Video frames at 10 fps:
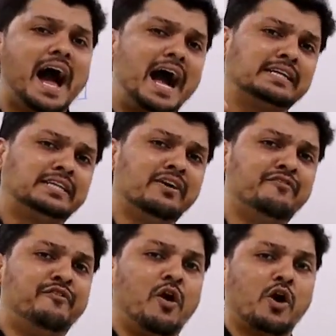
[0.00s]

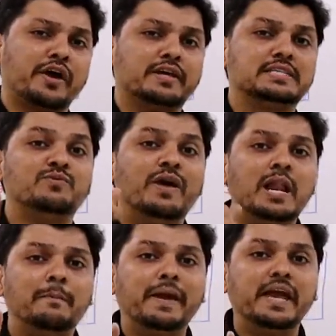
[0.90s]
active voice
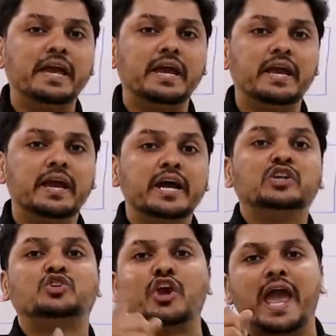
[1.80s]
will
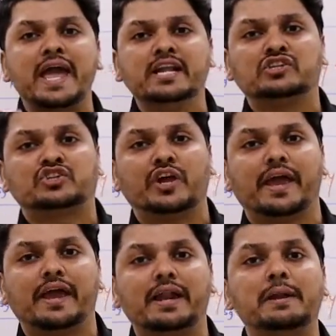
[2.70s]
be changed
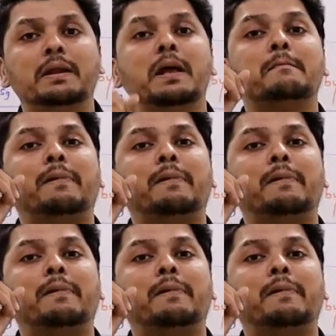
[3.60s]
in